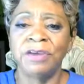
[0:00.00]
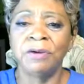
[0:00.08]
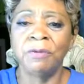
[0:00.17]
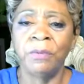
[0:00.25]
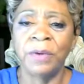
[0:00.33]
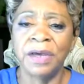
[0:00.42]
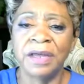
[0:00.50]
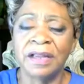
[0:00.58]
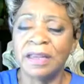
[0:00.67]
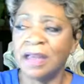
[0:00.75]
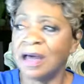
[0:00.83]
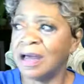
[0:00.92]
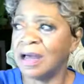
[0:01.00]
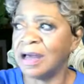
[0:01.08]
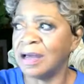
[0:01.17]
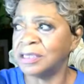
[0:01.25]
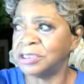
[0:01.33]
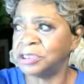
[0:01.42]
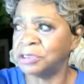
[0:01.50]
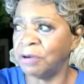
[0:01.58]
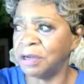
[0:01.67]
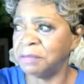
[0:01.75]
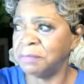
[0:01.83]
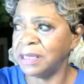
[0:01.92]
If you will uh,
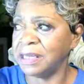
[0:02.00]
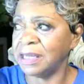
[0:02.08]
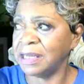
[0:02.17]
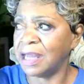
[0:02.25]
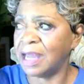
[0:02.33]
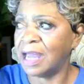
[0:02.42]
join me,